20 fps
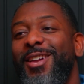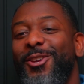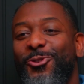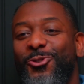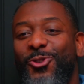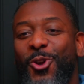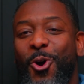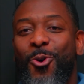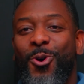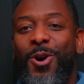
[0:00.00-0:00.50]

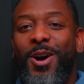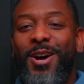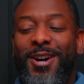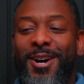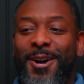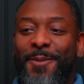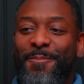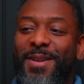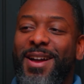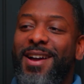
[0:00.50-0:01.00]
So
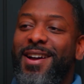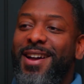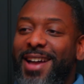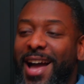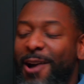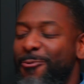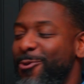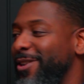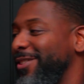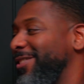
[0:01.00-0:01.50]

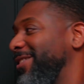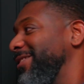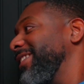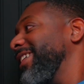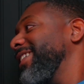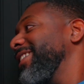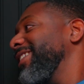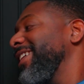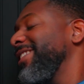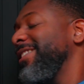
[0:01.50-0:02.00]
I was, because
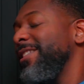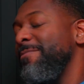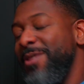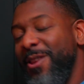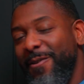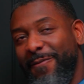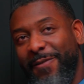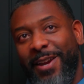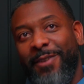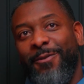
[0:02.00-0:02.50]
they did me
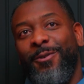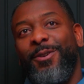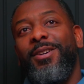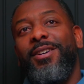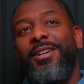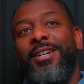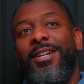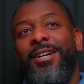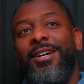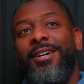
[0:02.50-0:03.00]
the favor
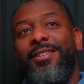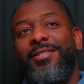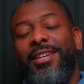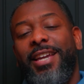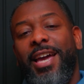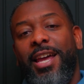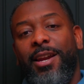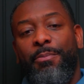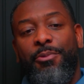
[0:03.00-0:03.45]
to kind